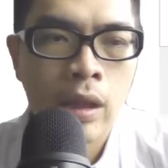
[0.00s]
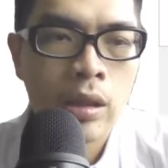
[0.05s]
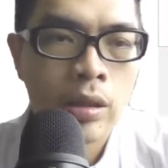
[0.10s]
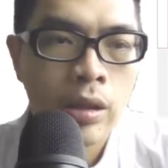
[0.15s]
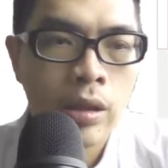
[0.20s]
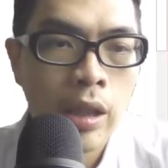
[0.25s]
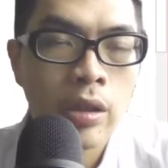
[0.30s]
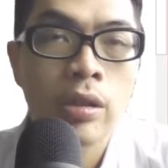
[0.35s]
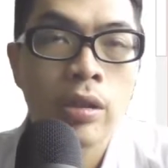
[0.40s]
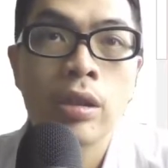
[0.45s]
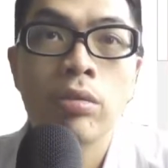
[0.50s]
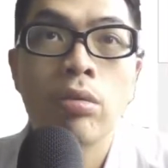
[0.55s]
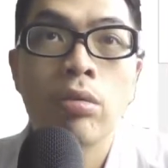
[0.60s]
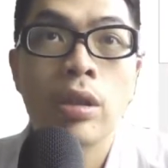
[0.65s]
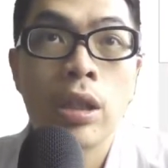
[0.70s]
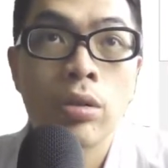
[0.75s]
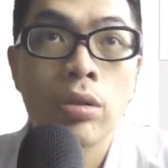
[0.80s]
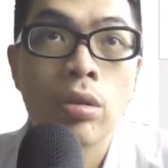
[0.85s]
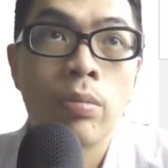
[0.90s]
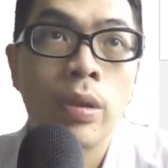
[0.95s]
Okay,
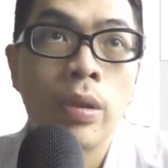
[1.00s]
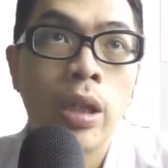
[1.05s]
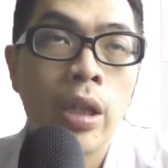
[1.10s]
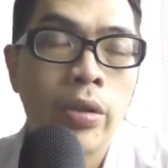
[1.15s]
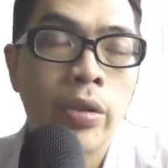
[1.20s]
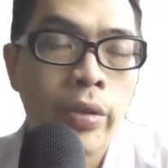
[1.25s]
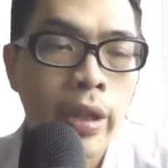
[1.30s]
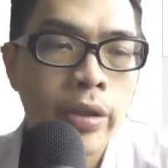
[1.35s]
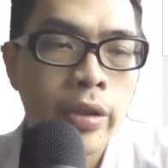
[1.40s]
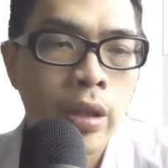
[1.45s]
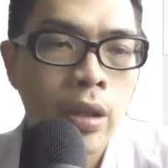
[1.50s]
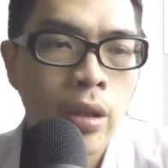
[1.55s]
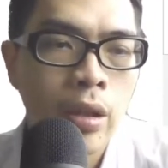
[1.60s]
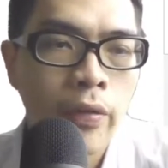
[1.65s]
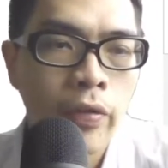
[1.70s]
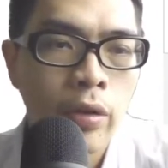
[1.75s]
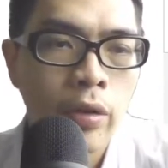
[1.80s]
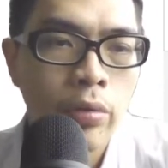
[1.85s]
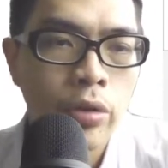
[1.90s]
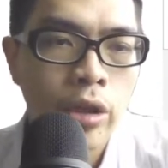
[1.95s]
this will be addressed in the
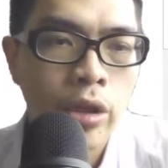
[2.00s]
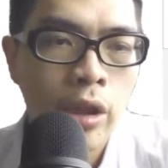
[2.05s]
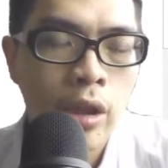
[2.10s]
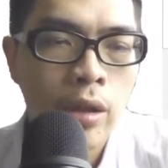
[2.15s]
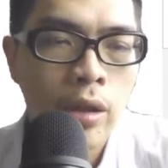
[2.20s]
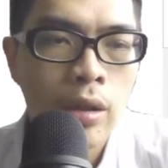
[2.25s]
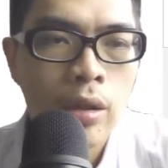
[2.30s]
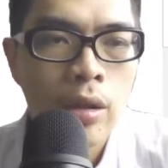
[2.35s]
future.